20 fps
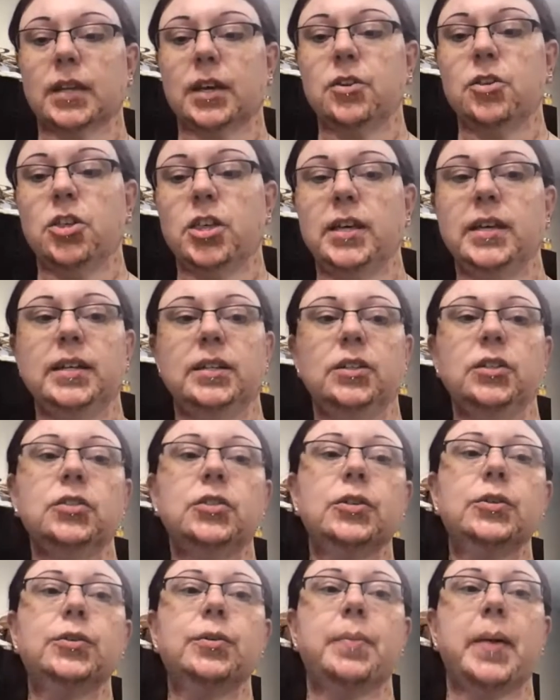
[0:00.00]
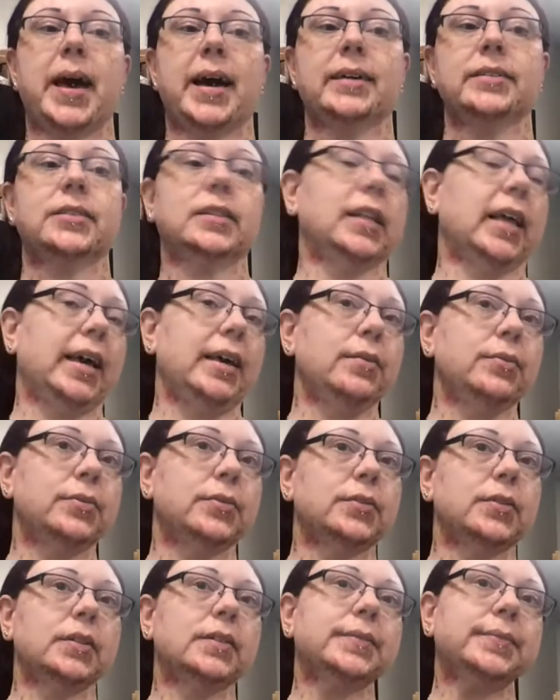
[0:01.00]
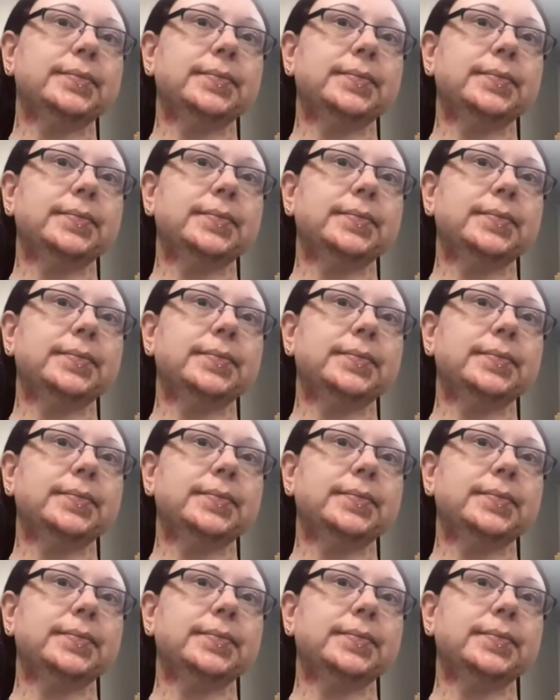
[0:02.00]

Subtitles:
She can do past life.